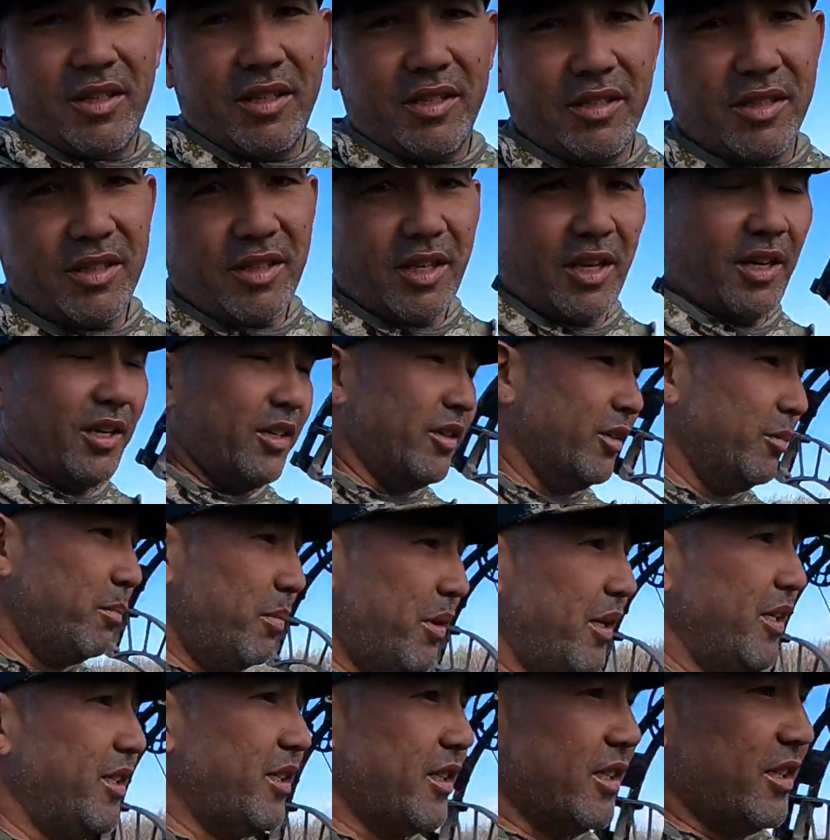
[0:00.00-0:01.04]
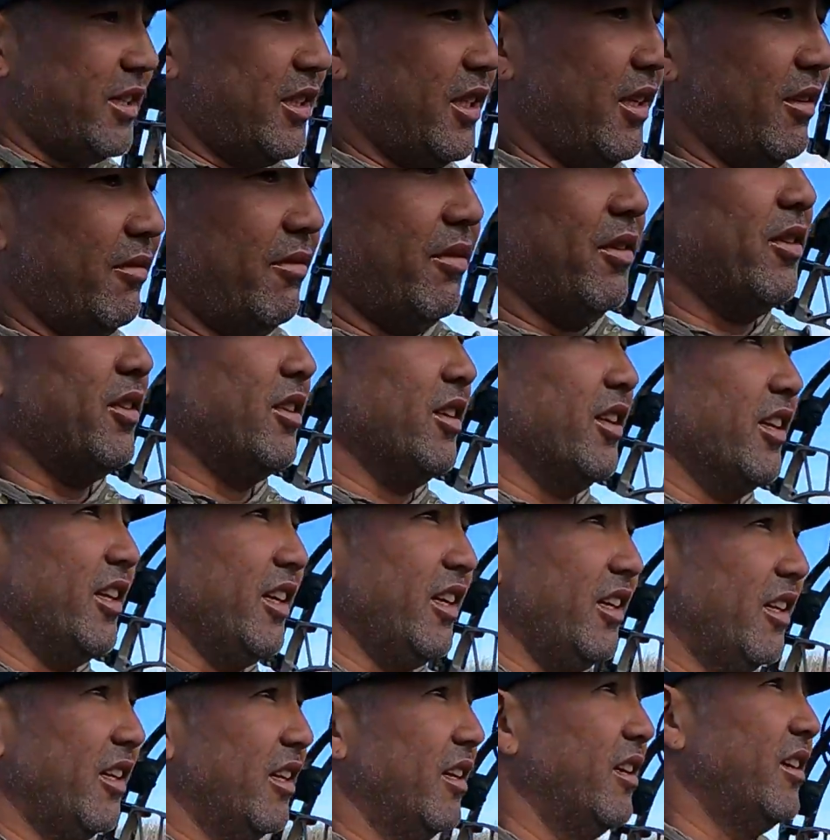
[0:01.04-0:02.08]
It's not a good place to sit for
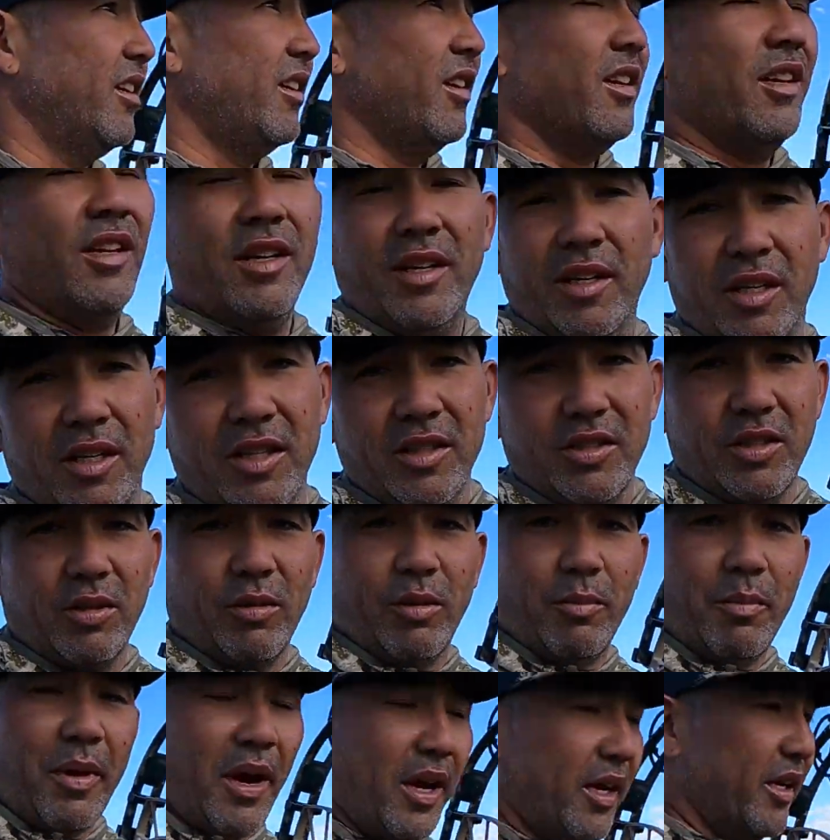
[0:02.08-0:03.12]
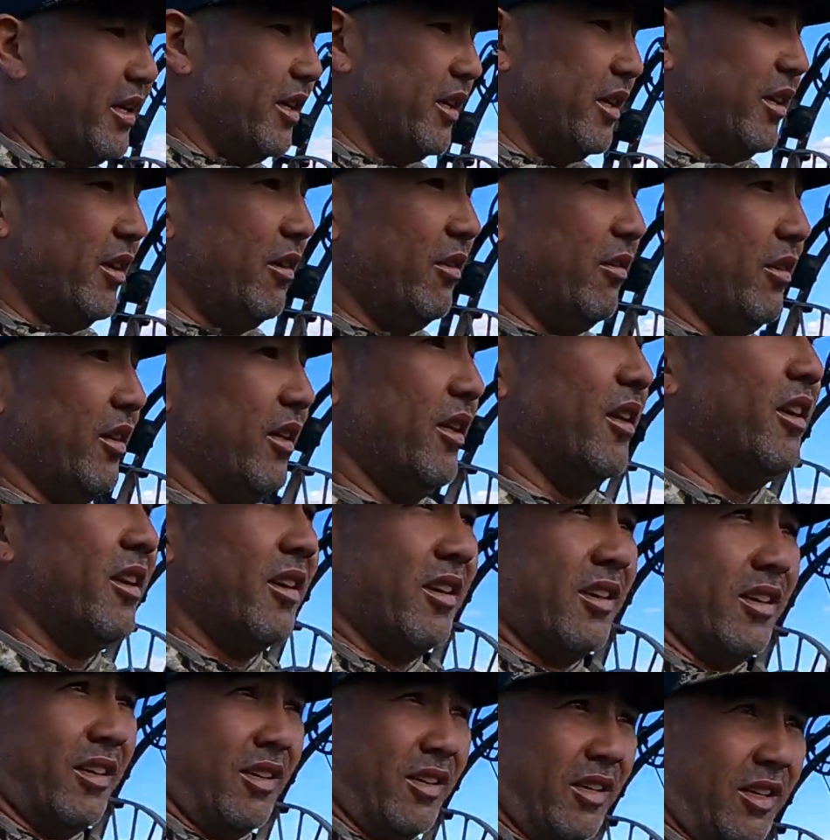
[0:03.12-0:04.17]
tonight. So we're backing out,
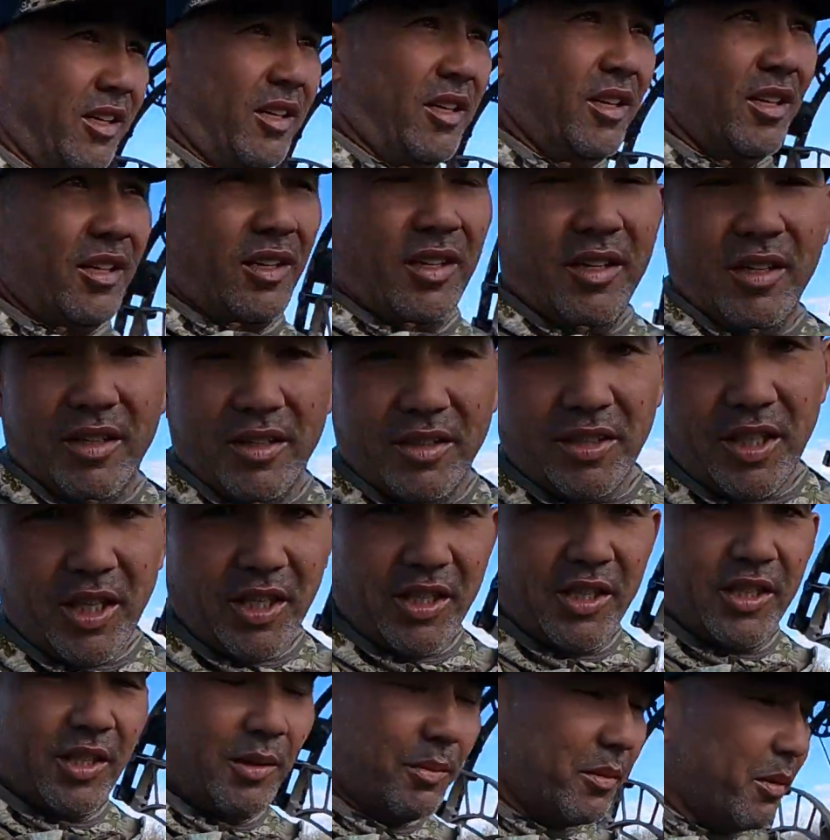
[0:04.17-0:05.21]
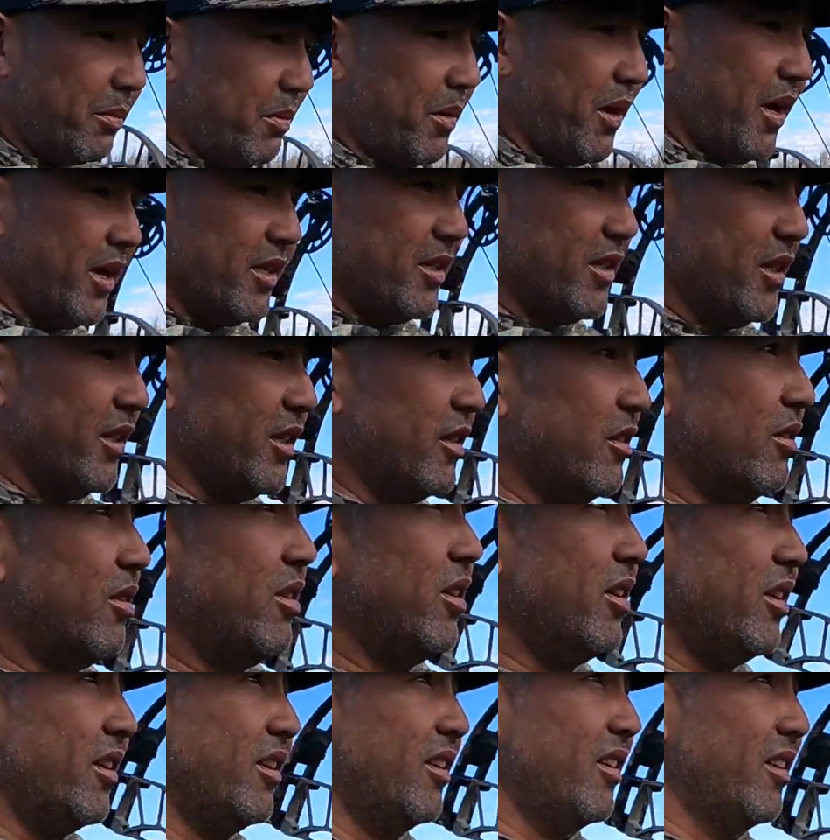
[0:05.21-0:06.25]
changing up the plans a little.
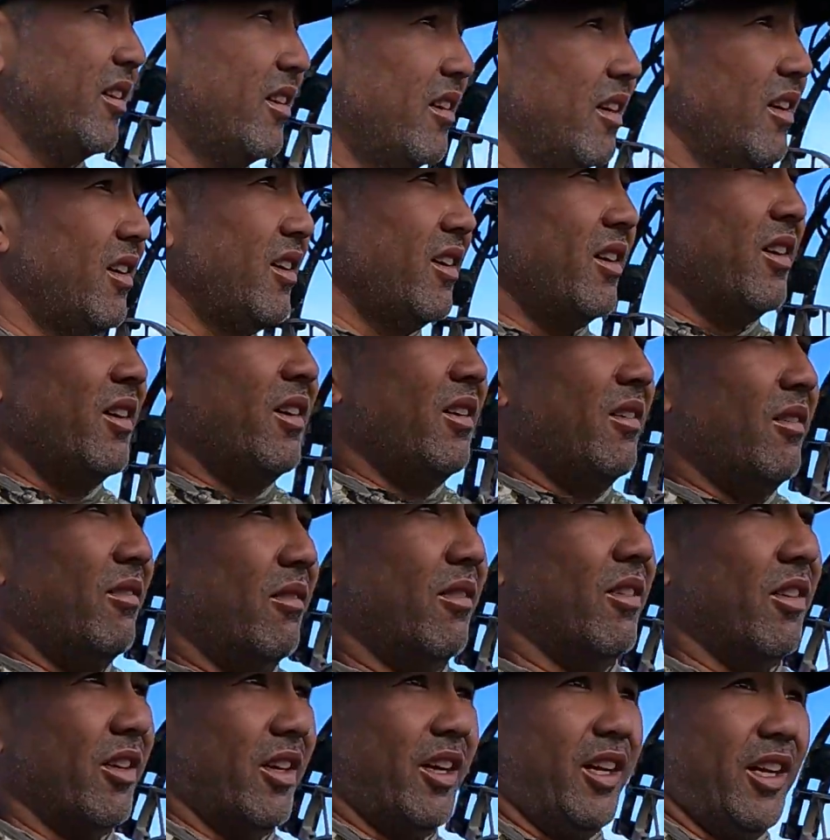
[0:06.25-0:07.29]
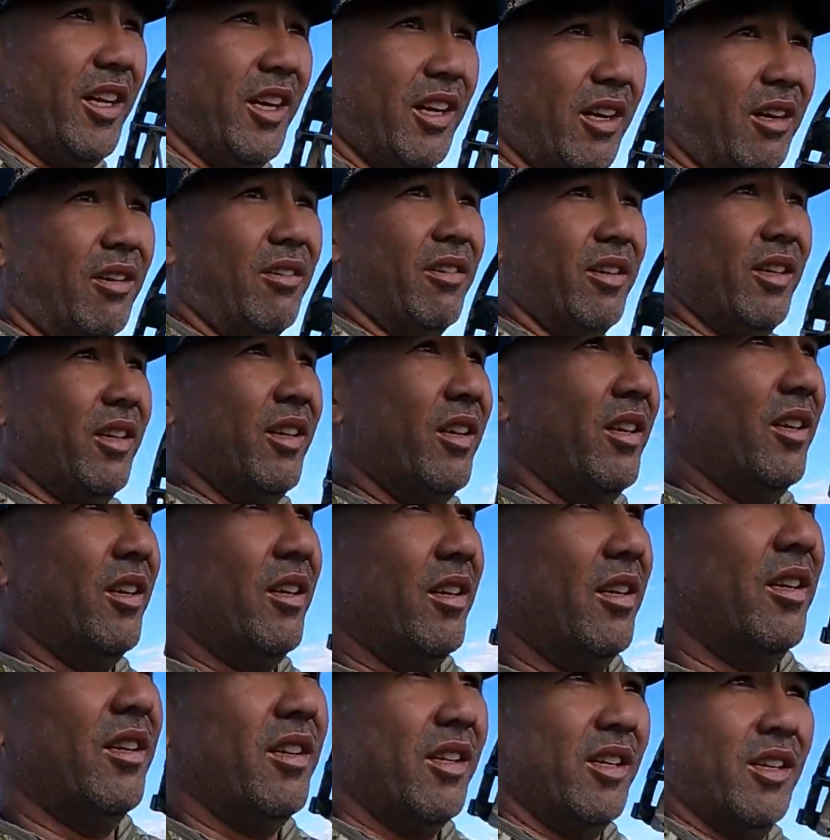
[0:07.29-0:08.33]
I'm gonna head out
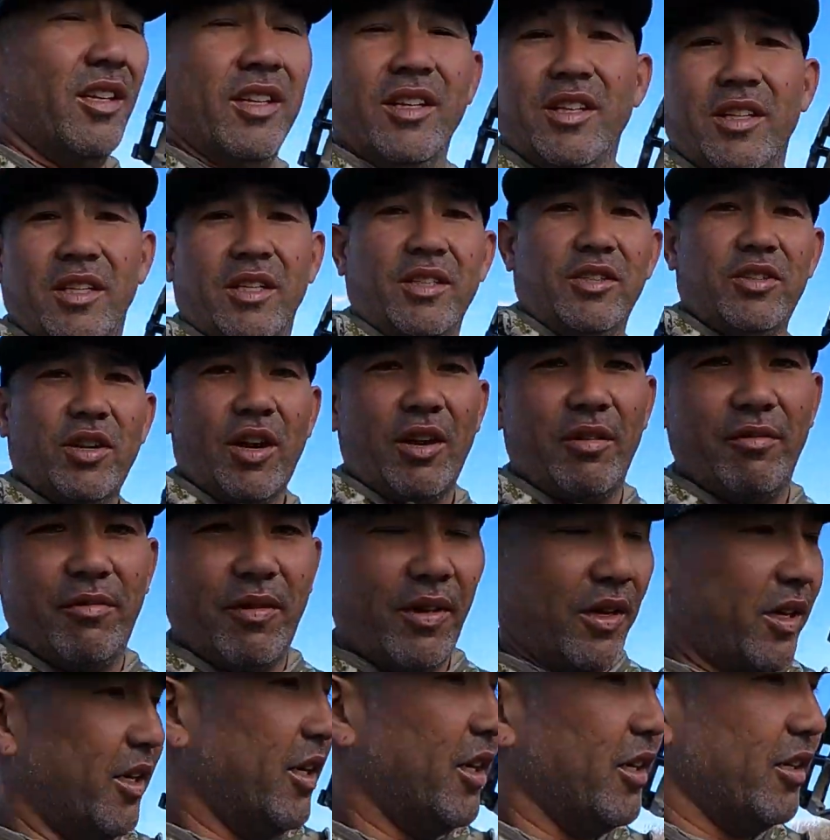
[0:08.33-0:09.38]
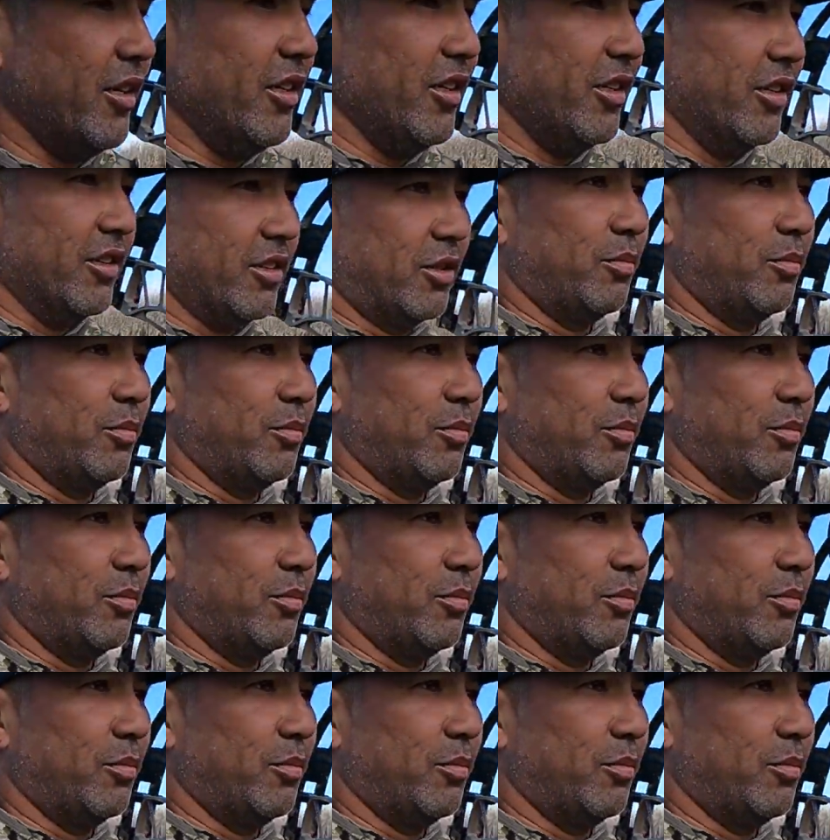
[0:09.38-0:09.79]
and try and find another little